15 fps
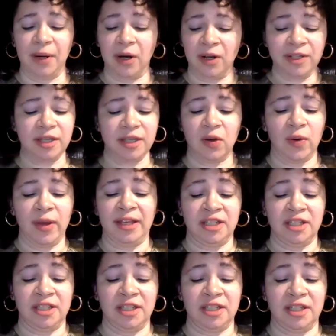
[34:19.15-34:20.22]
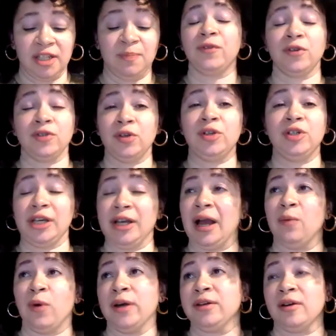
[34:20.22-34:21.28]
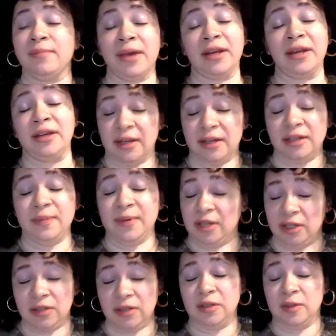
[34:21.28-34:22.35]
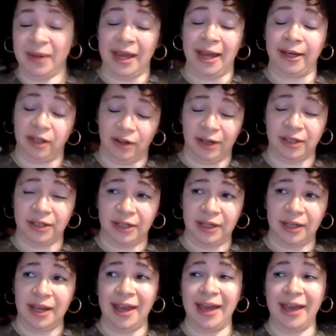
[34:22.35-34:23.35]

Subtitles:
But also, it's just better for searching. I want our metadata to be accurate.